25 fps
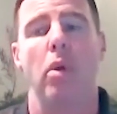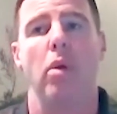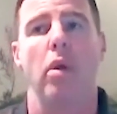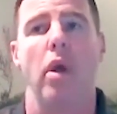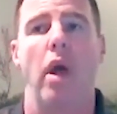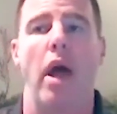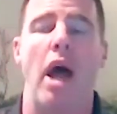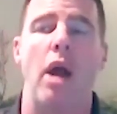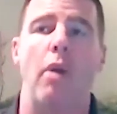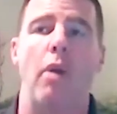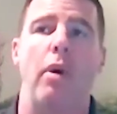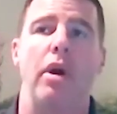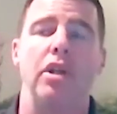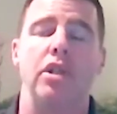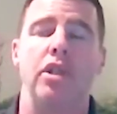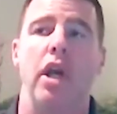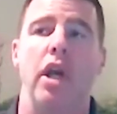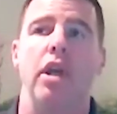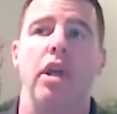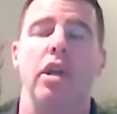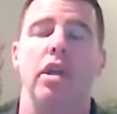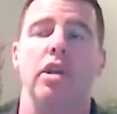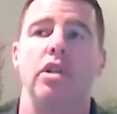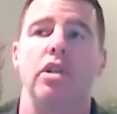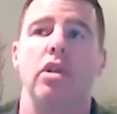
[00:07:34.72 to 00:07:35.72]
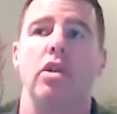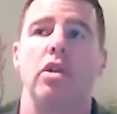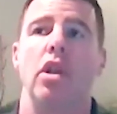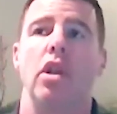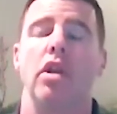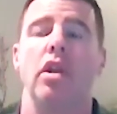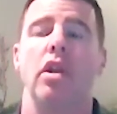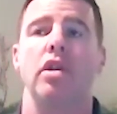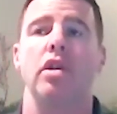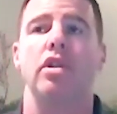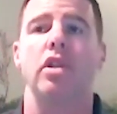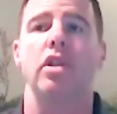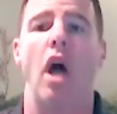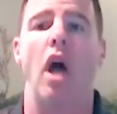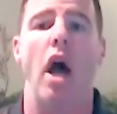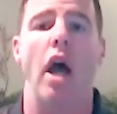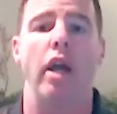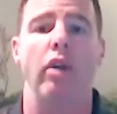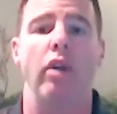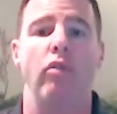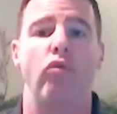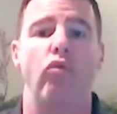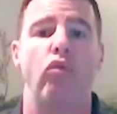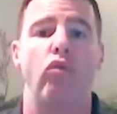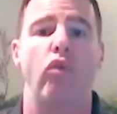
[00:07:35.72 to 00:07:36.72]
How do I say this? The
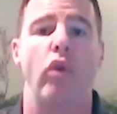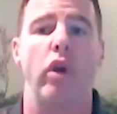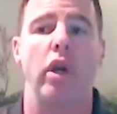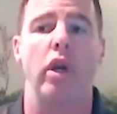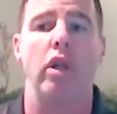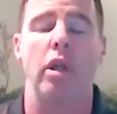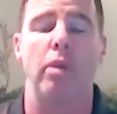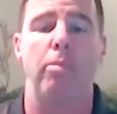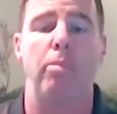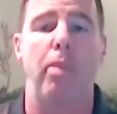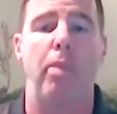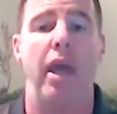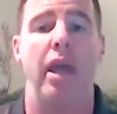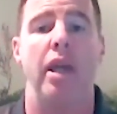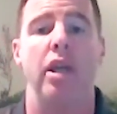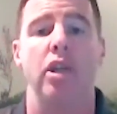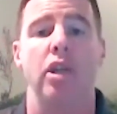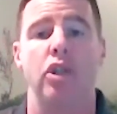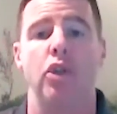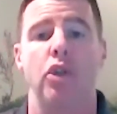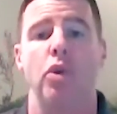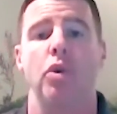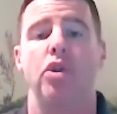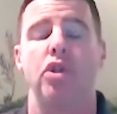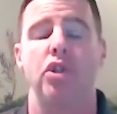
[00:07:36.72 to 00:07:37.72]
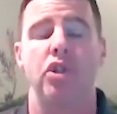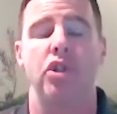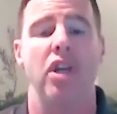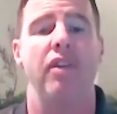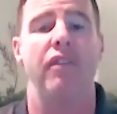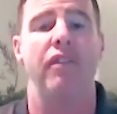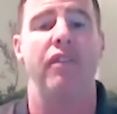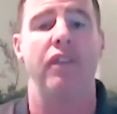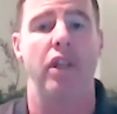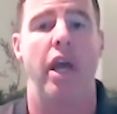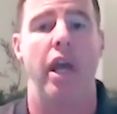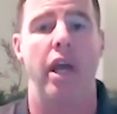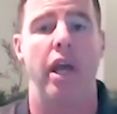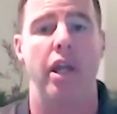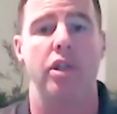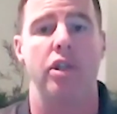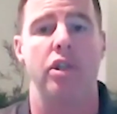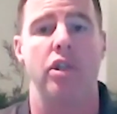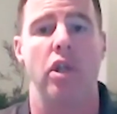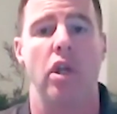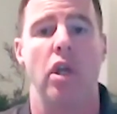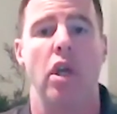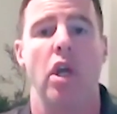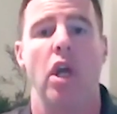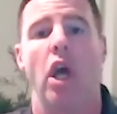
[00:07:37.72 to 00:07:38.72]
design really pays huge
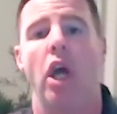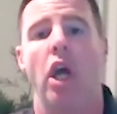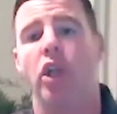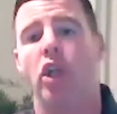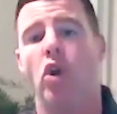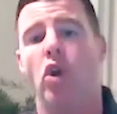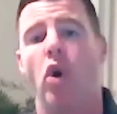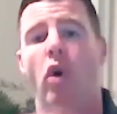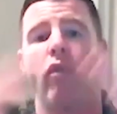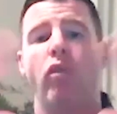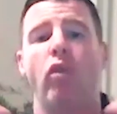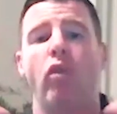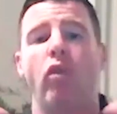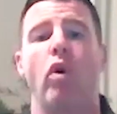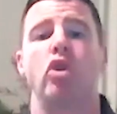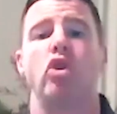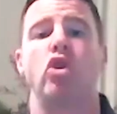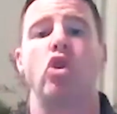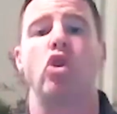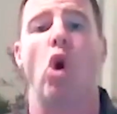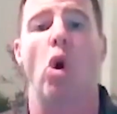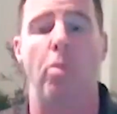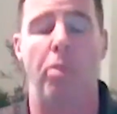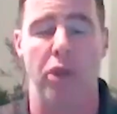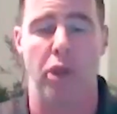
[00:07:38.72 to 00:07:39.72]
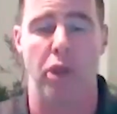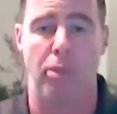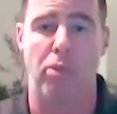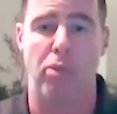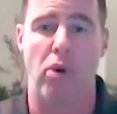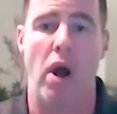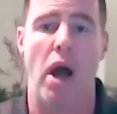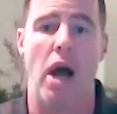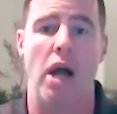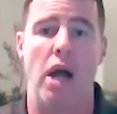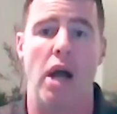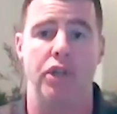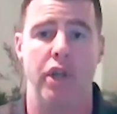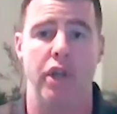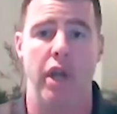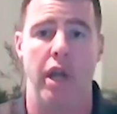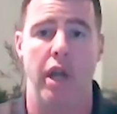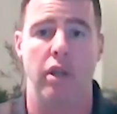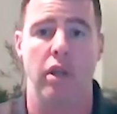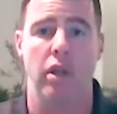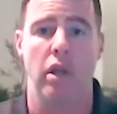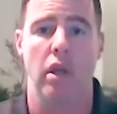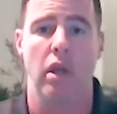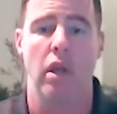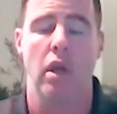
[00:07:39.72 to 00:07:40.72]
dividends in the overall scope of the
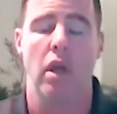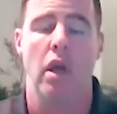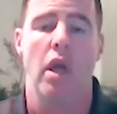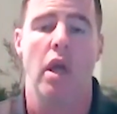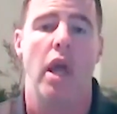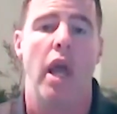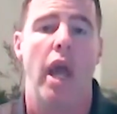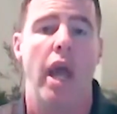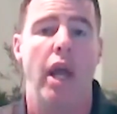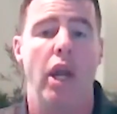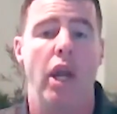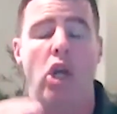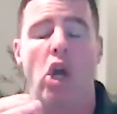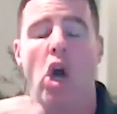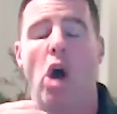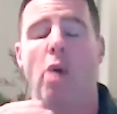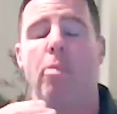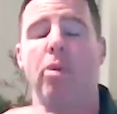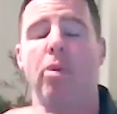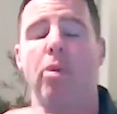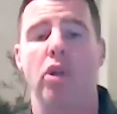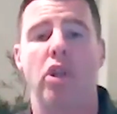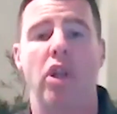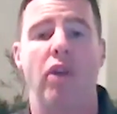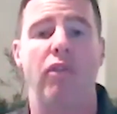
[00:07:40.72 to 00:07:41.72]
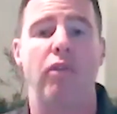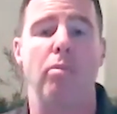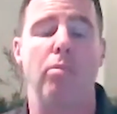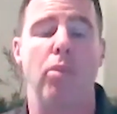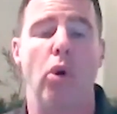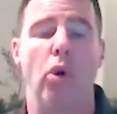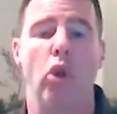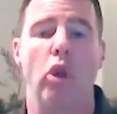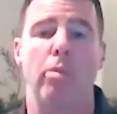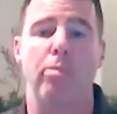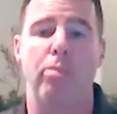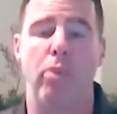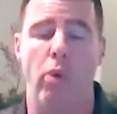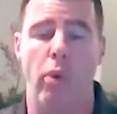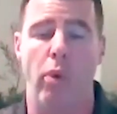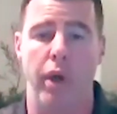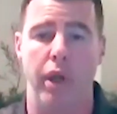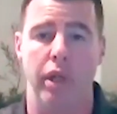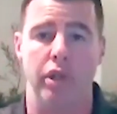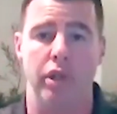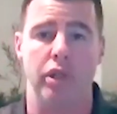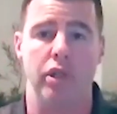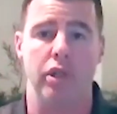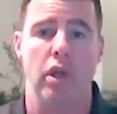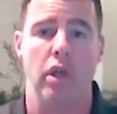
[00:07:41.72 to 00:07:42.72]
project. And a couple of different bullet
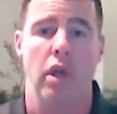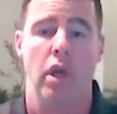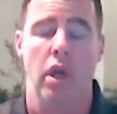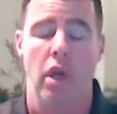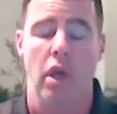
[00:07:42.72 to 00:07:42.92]
points.